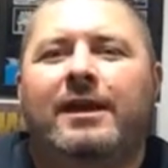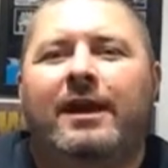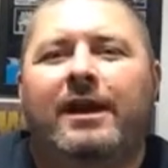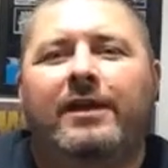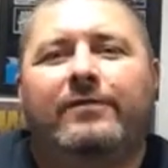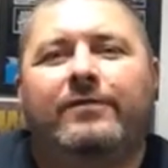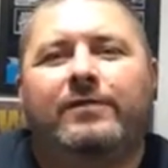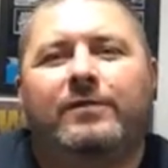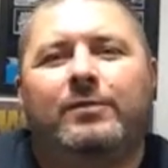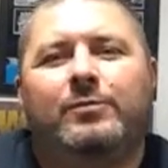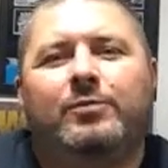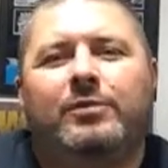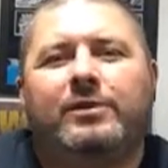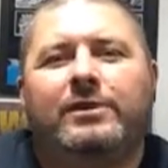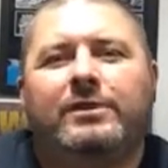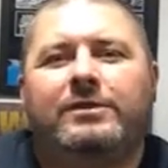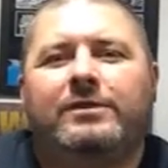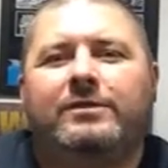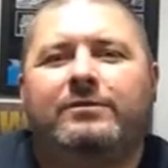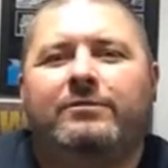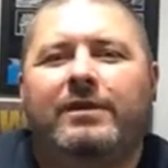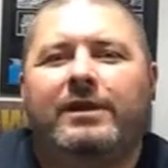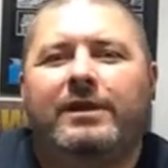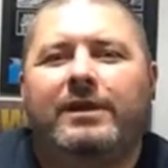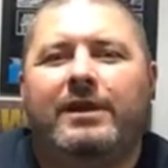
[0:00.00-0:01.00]
I feel pretty
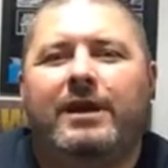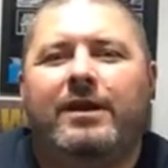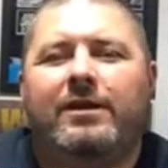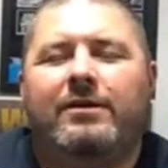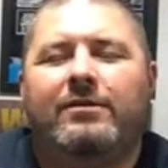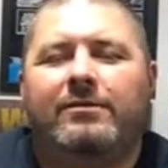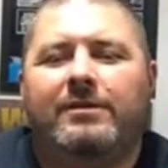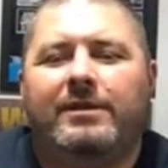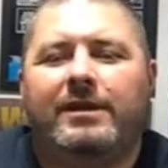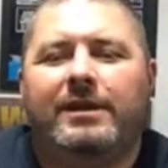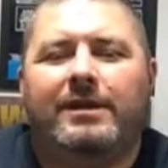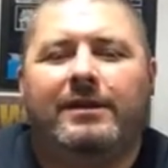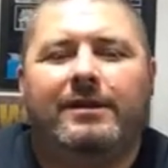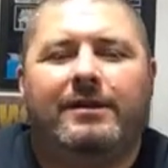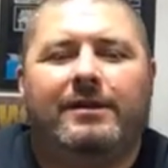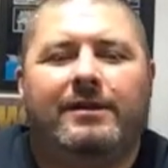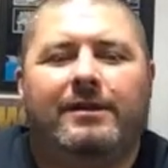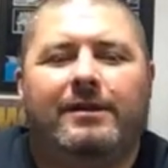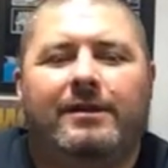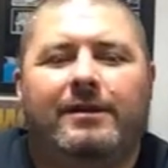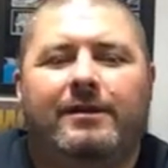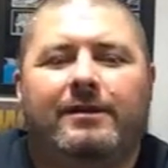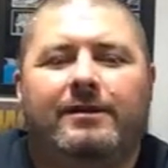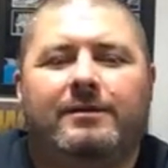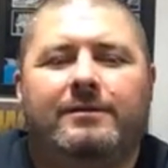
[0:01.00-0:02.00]
good right now. And
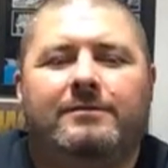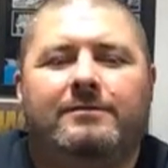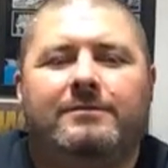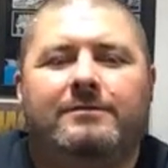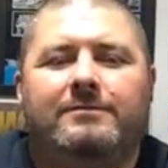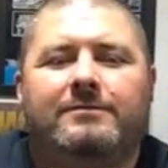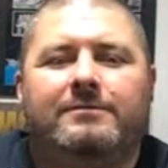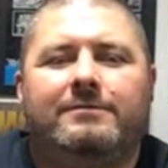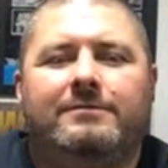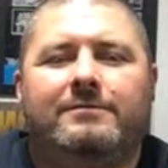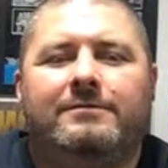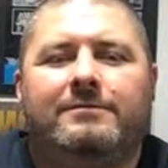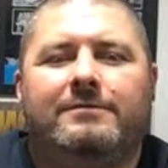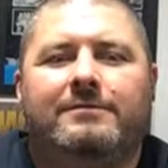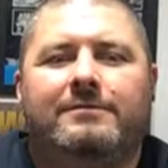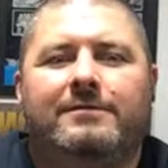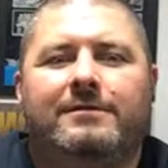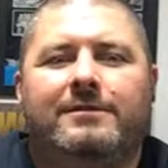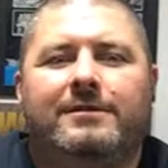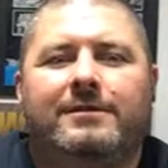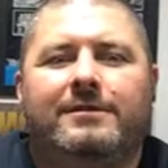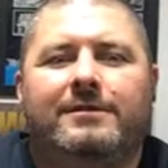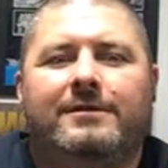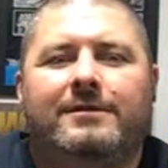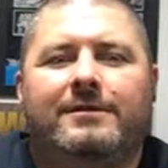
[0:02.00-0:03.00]
yeah,
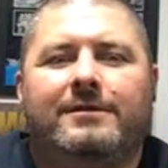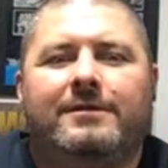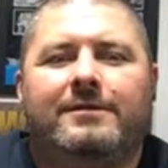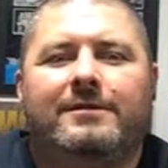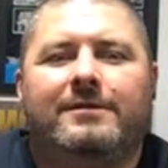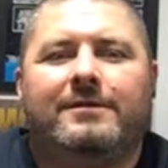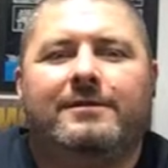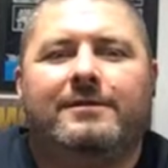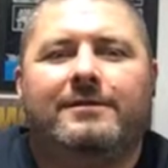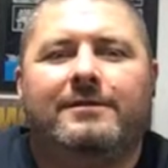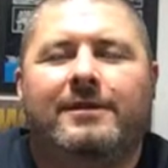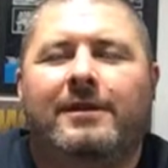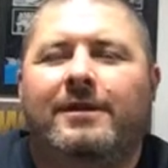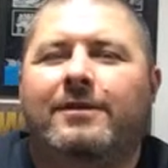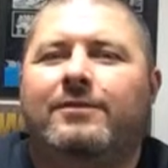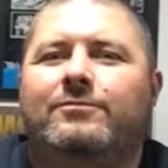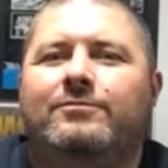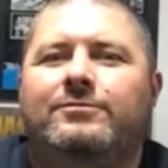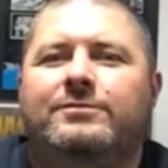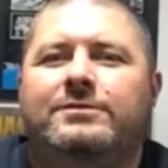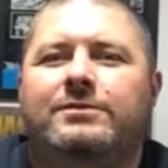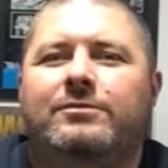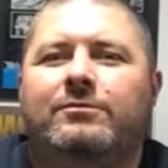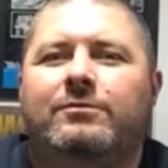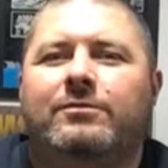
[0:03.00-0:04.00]

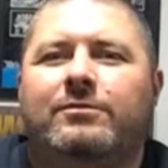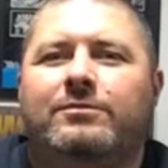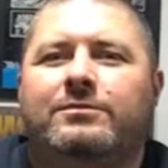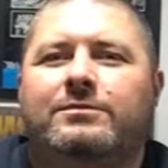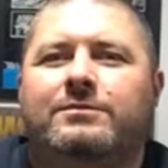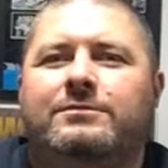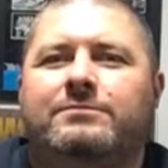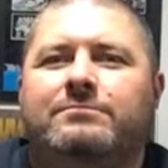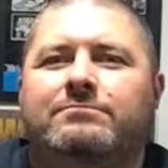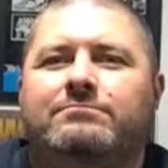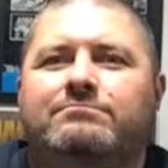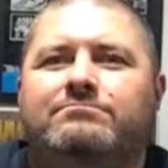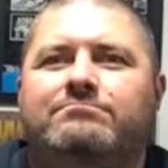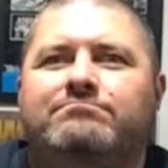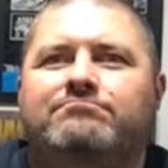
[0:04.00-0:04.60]
we'll see where it goes.